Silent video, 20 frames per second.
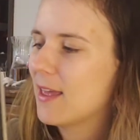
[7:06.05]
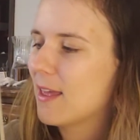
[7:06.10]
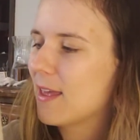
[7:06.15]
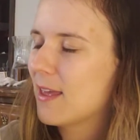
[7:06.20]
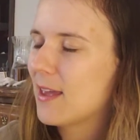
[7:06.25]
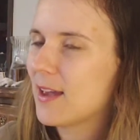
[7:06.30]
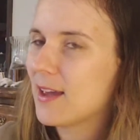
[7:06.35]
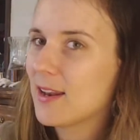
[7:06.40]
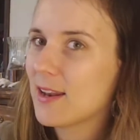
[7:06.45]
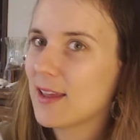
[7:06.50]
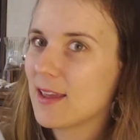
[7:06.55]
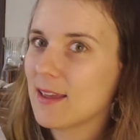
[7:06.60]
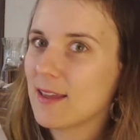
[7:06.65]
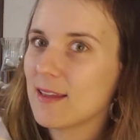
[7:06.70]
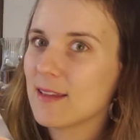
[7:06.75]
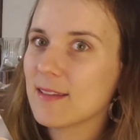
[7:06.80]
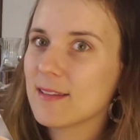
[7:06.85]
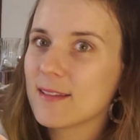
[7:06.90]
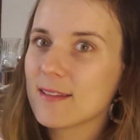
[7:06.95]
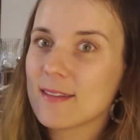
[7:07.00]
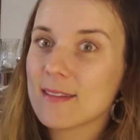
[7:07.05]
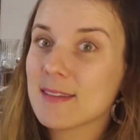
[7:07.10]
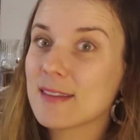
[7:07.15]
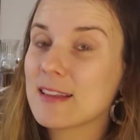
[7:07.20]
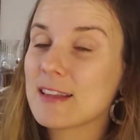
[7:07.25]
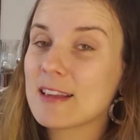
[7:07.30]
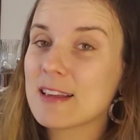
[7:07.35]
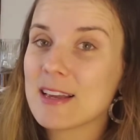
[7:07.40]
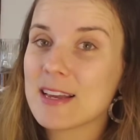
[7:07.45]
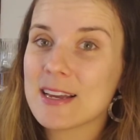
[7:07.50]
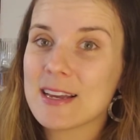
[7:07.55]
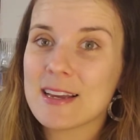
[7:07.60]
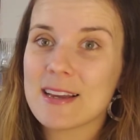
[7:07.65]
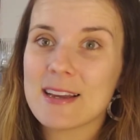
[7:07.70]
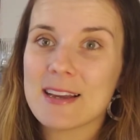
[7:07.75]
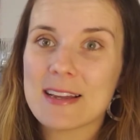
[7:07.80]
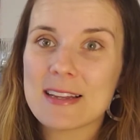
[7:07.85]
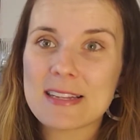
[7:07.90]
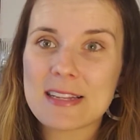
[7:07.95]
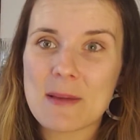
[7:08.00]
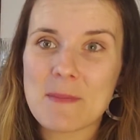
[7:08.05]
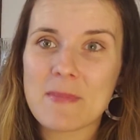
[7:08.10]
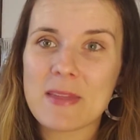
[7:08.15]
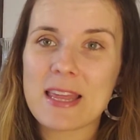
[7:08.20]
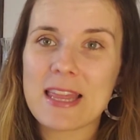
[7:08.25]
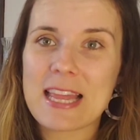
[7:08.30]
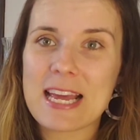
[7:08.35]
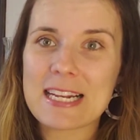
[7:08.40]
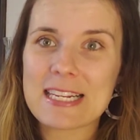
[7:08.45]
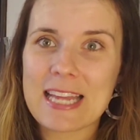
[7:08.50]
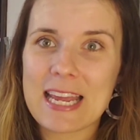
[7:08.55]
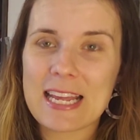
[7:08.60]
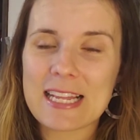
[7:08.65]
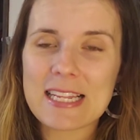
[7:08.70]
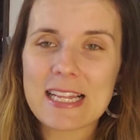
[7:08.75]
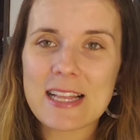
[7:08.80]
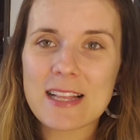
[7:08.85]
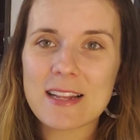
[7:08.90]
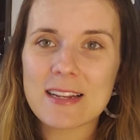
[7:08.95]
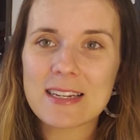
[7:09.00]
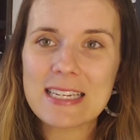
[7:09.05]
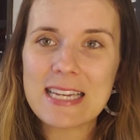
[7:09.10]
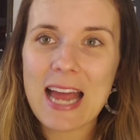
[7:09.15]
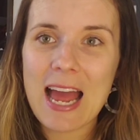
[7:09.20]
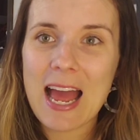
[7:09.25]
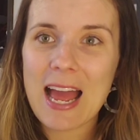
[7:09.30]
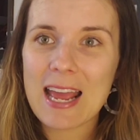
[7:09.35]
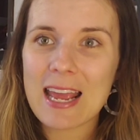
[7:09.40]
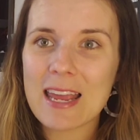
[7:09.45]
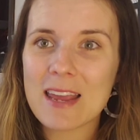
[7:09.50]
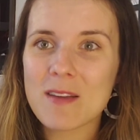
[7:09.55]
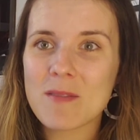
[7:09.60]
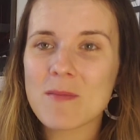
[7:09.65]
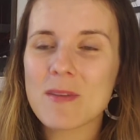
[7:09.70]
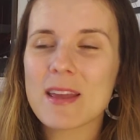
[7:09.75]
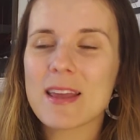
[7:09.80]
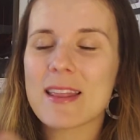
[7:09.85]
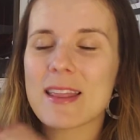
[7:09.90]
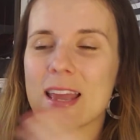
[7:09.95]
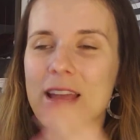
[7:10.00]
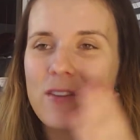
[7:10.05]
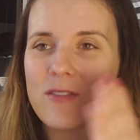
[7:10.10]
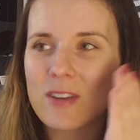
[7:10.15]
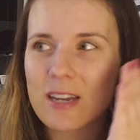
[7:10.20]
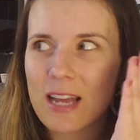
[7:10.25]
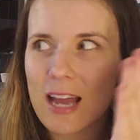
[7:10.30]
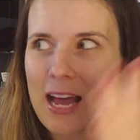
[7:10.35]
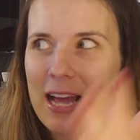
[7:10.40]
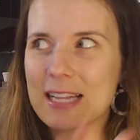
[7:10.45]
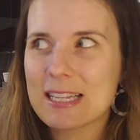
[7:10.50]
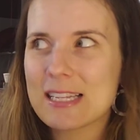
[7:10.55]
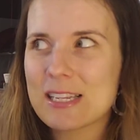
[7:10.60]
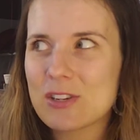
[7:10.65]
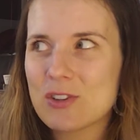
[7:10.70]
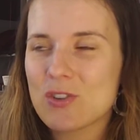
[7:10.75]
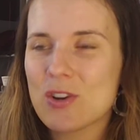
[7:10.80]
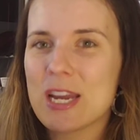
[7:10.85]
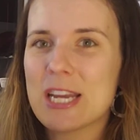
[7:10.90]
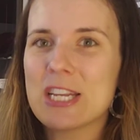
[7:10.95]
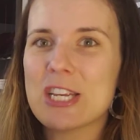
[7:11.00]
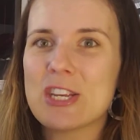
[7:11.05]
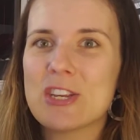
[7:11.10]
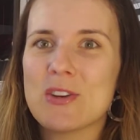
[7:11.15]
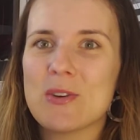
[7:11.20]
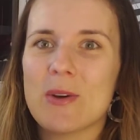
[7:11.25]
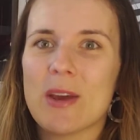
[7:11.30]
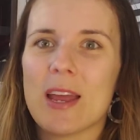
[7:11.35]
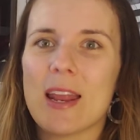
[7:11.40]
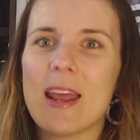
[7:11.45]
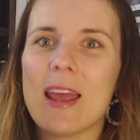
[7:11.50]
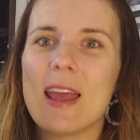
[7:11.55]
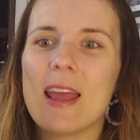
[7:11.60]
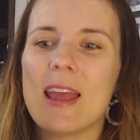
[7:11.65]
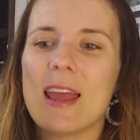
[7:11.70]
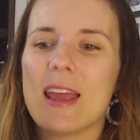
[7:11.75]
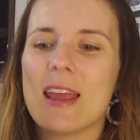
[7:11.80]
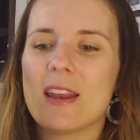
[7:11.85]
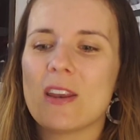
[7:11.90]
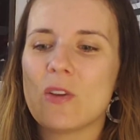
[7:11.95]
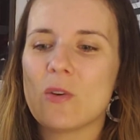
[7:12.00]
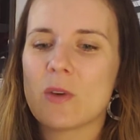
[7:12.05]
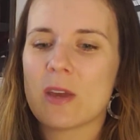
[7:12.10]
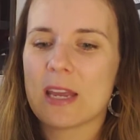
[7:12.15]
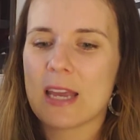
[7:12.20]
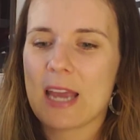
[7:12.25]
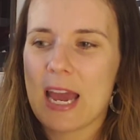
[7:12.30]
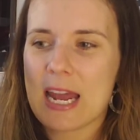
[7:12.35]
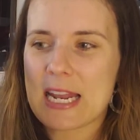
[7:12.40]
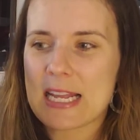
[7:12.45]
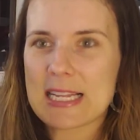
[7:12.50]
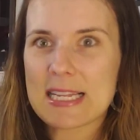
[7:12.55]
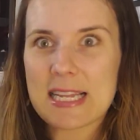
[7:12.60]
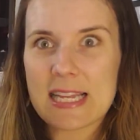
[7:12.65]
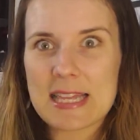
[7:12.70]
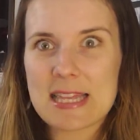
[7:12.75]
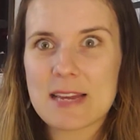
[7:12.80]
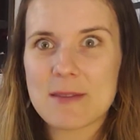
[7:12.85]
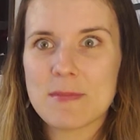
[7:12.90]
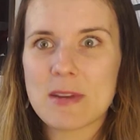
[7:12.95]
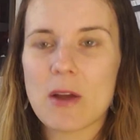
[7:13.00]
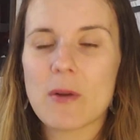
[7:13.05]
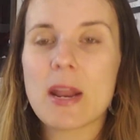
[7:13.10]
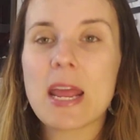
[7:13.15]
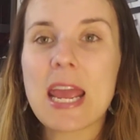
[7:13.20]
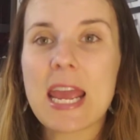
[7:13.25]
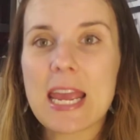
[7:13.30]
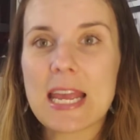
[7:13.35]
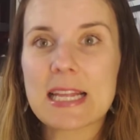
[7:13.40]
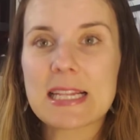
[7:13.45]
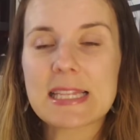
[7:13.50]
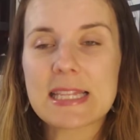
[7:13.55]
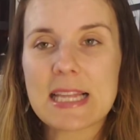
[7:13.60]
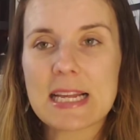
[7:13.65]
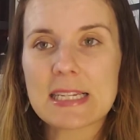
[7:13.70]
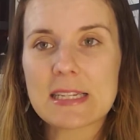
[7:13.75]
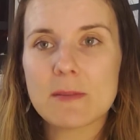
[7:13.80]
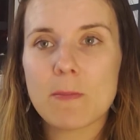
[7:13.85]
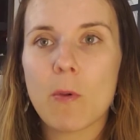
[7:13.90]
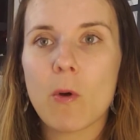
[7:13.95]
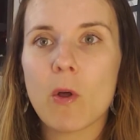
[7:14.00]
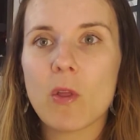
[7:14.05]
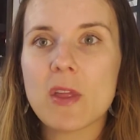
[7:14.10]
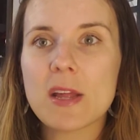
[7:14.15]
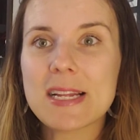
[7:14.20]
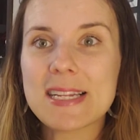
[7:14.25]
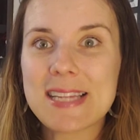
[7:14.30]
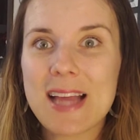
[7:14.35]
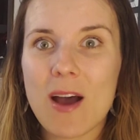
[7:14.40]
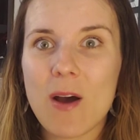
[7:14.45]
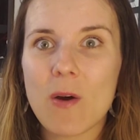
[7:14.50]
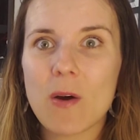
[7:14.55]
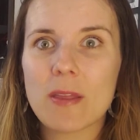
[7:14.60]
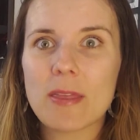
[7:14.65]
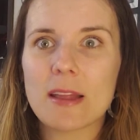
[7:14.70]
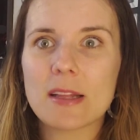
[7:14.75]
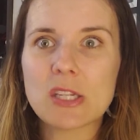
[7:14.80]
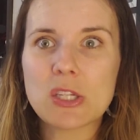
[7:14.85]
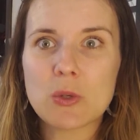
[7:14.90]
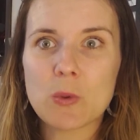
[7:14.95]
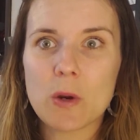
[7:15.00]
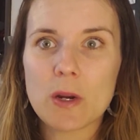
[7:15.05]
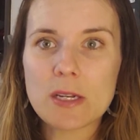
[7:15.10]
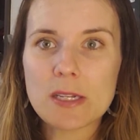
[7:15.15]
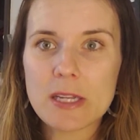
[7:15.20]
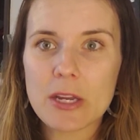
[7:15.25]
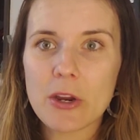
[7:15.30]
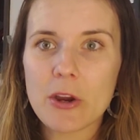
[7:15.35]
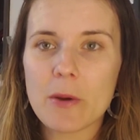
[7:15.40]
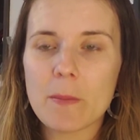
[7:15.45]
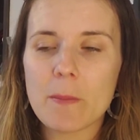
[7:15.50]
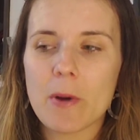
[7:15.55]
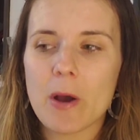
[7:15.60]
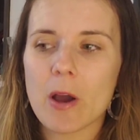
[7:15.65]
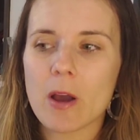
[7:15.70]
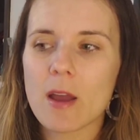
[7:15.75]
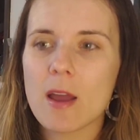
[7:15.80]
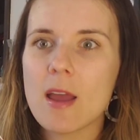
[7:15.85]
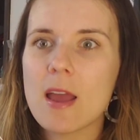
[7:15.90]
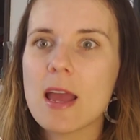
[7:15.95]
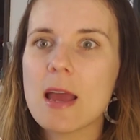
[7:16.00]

It is something that takes a little time. They have to concentrate to do it. And you can kind of sit them down. Hey, let's pull this out. Let's do our sticker book.